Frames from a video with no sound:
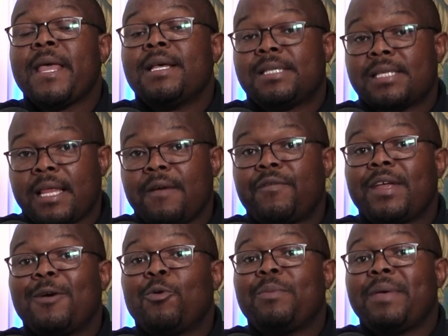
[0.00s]
South
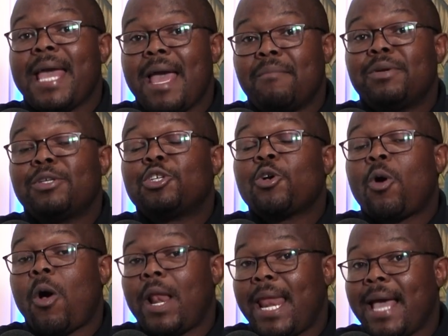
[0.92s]
Africa will be able to
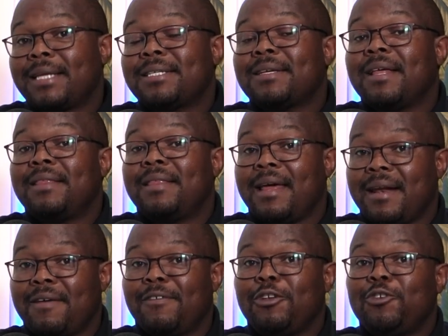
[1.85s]
collect the
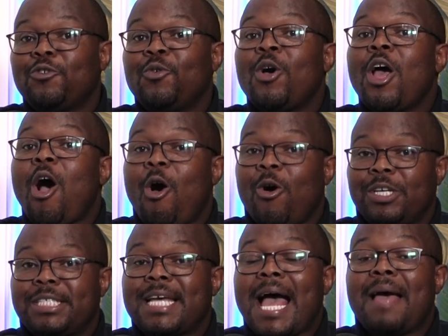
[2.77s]
revenue on
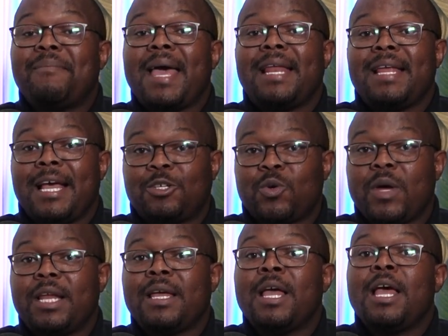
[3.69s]
time and
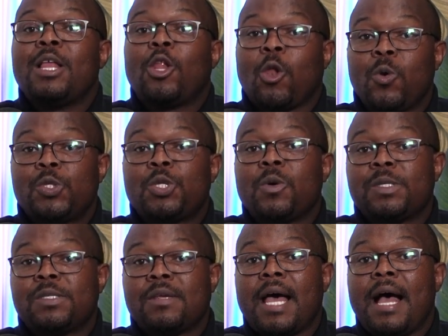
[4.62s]
actually close
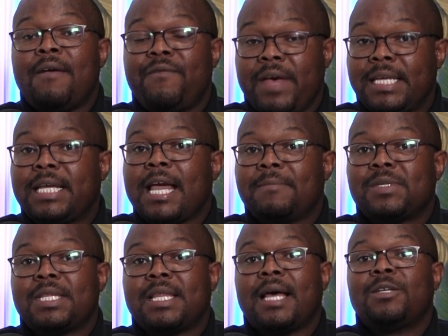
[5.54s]
those VAT gaps
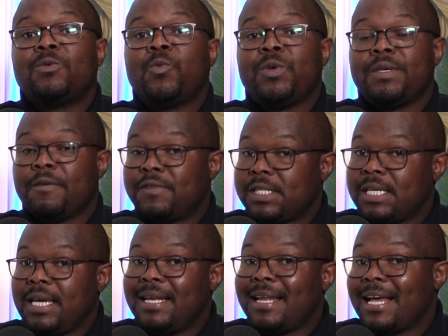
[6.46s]
that we have
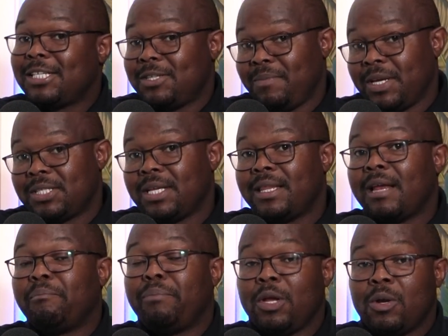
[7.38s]
seen, as she mentioned,
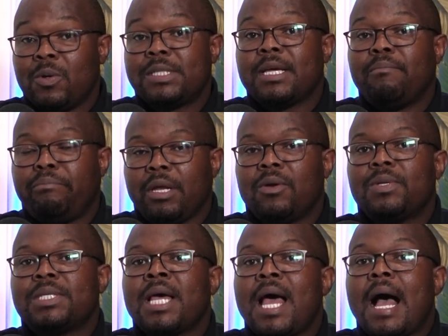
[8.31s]
that billions and
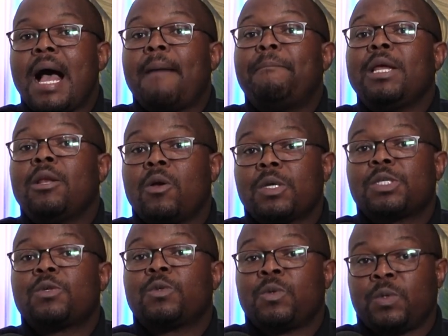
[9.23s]
billions are being lost
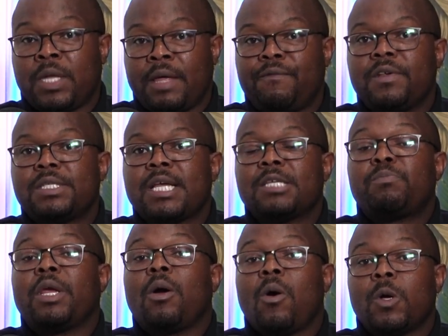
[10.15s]
to the fiscals
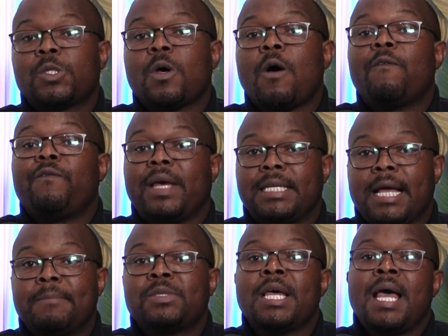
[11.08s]
because of VAT
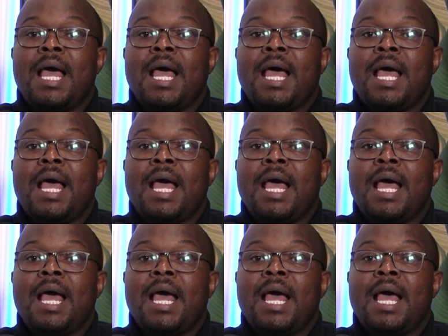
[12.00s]
gaps.